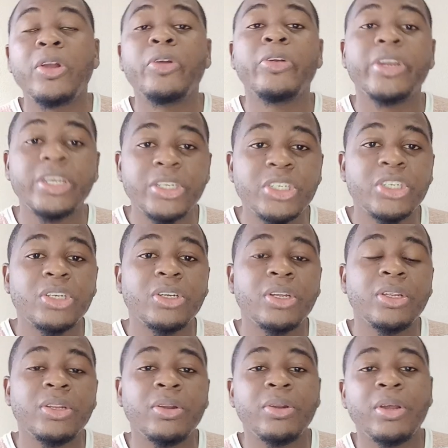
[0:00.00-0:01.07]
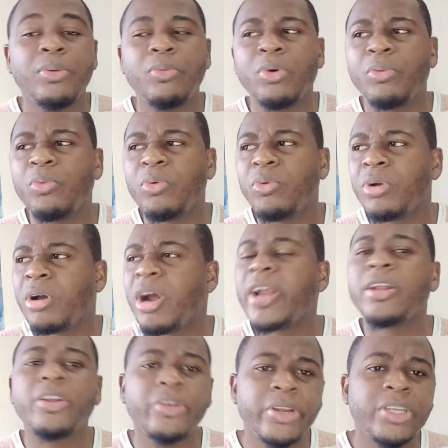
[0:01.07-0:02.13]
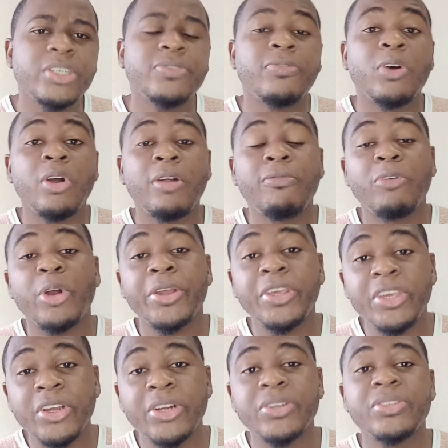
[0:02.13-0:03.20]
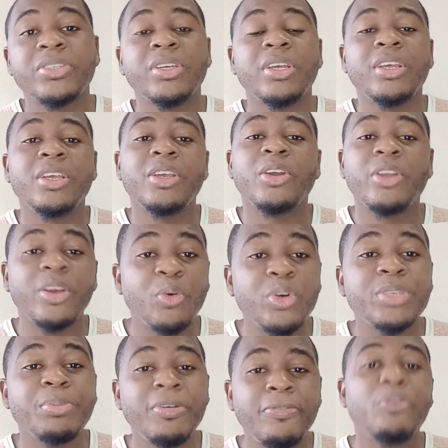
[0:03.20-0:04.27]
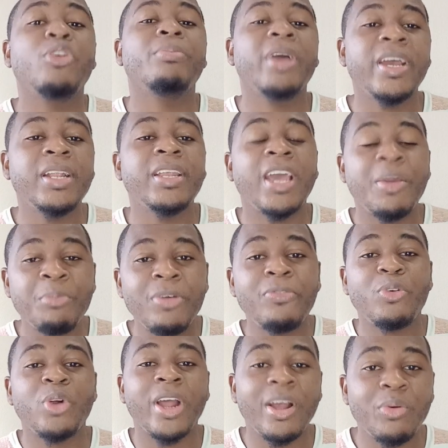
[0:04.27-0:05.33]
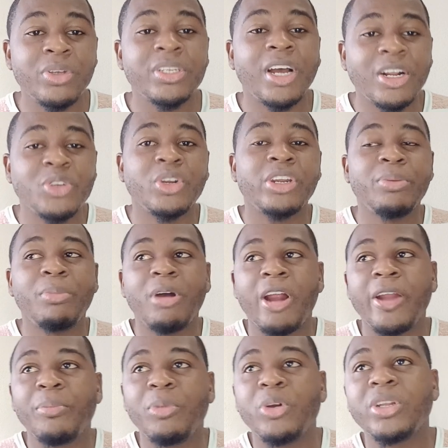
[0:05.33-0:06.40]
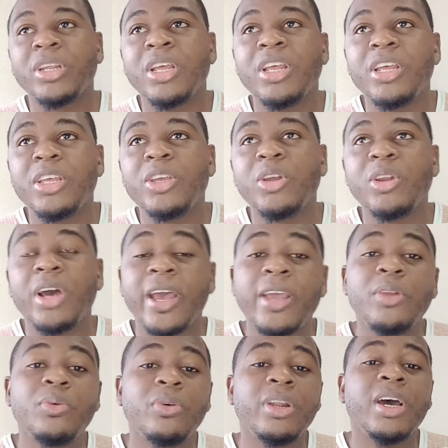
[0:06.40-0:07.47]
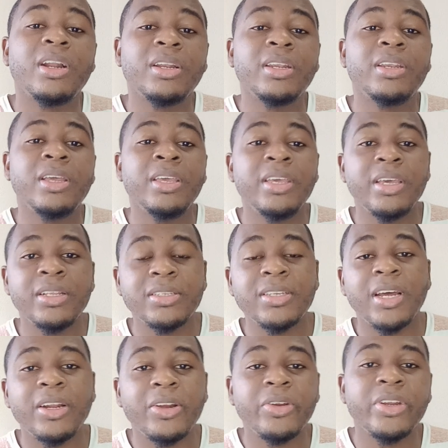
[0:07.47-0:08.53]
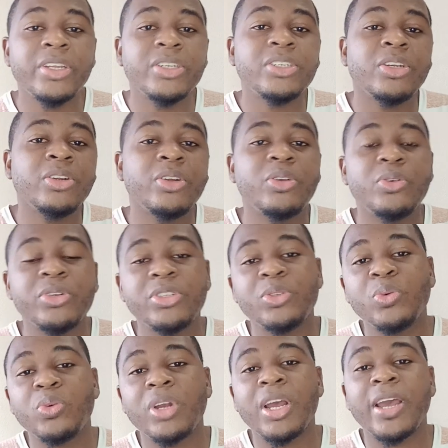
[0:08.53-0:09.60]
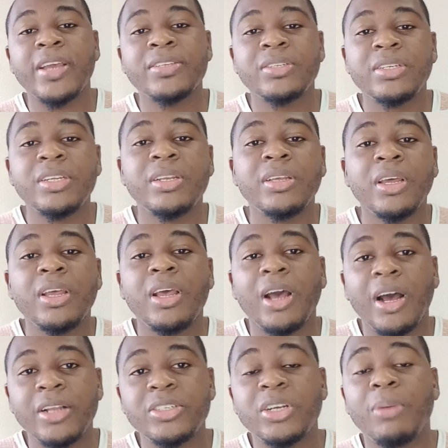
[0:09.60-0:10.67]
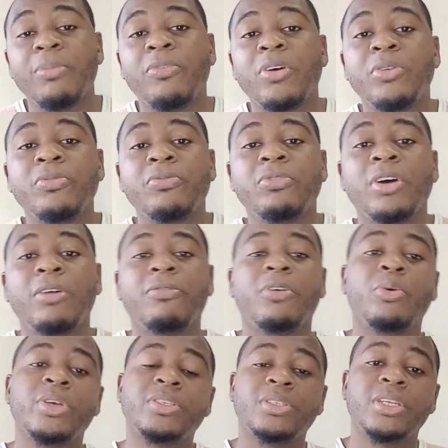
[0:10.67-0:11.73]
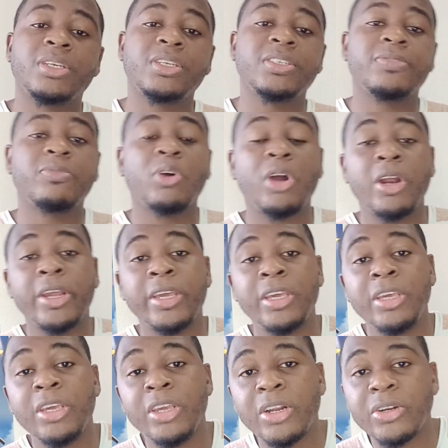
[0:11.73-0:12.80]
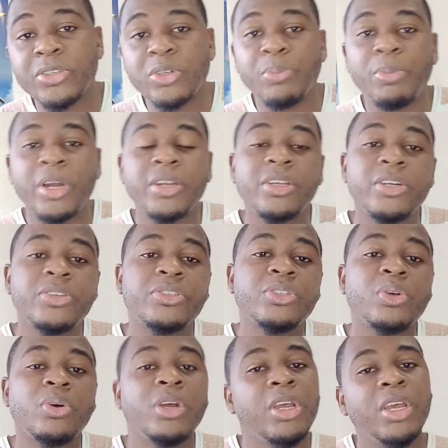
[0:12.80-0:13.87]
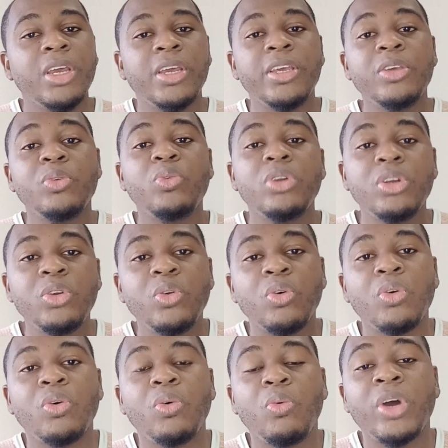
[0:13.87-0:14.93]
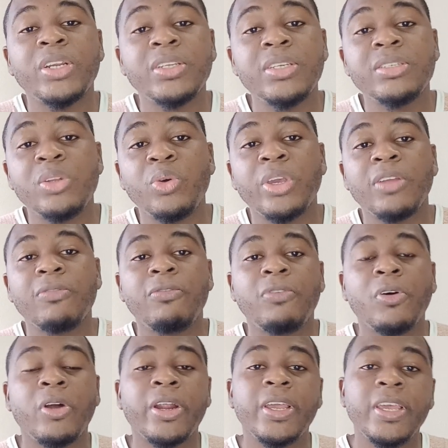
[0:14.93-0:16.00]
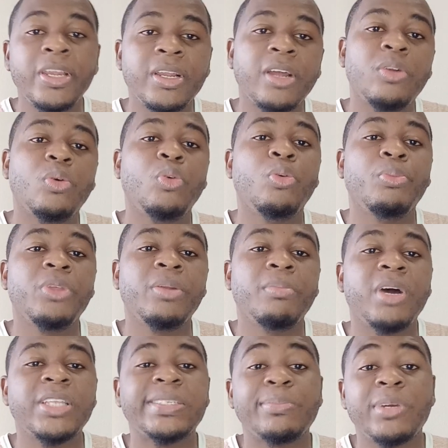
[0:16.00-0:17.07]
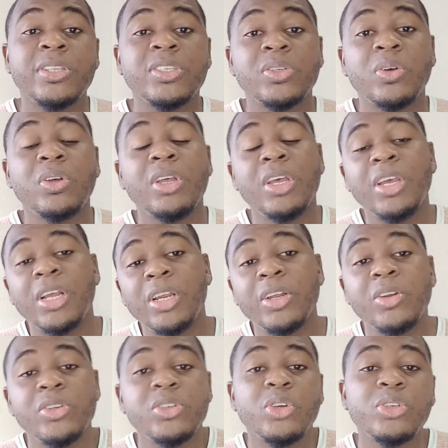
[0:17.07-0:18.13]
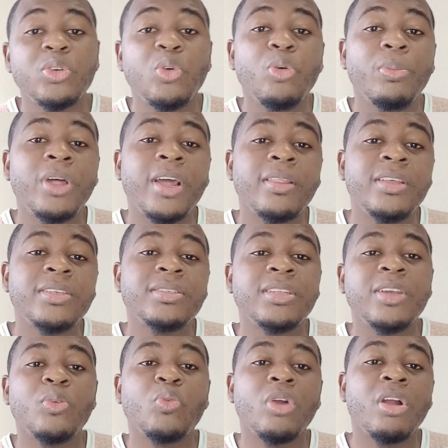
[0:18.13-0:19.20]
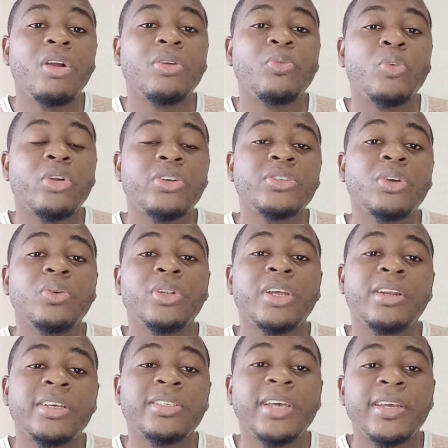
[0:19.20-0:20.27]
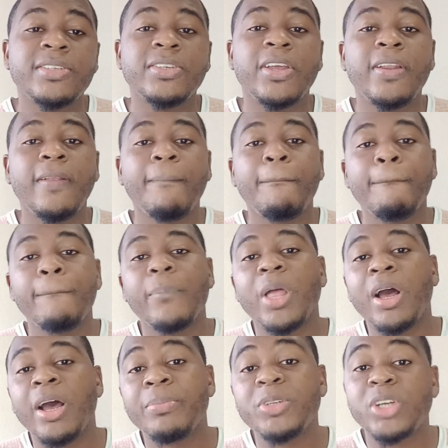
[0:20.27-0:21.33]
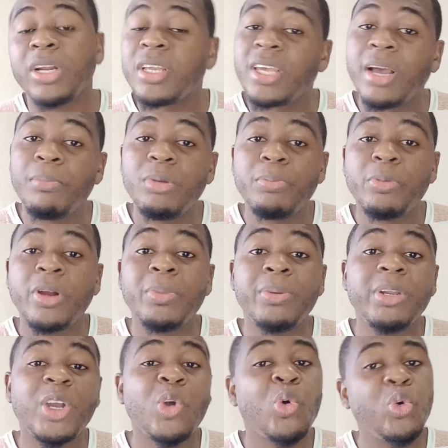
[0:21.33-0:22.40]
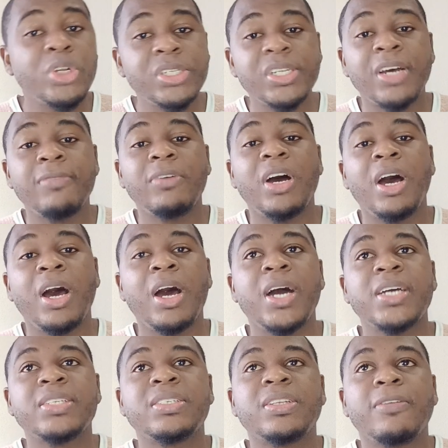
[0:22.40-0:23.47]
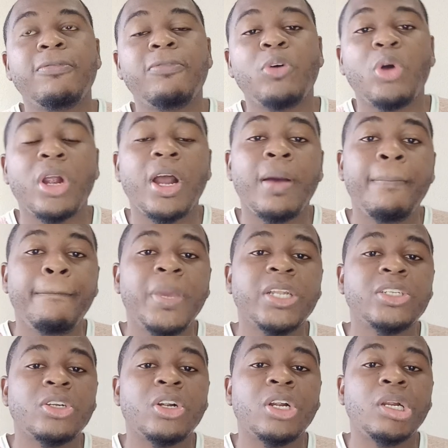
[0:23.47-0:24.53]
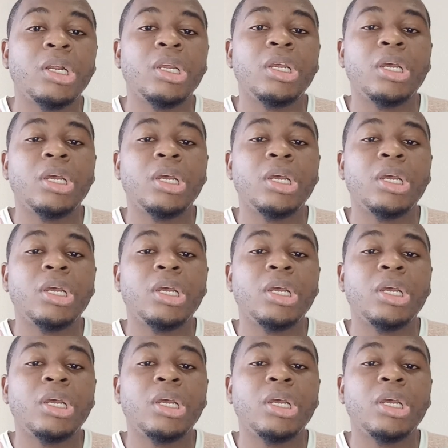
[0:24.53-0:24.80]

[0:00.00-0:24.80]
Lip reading: Greenidge for years. You know, it was before my time, before I was actually born. But, you know, I know that Haynes and Greenidge, you know, those two guys did a job for West Indies for years upon years. So he would know what he's looking for in an opening batsman. So let us just hope that this thing works out. And as I said, John Campbell probably couldn't have asked for a better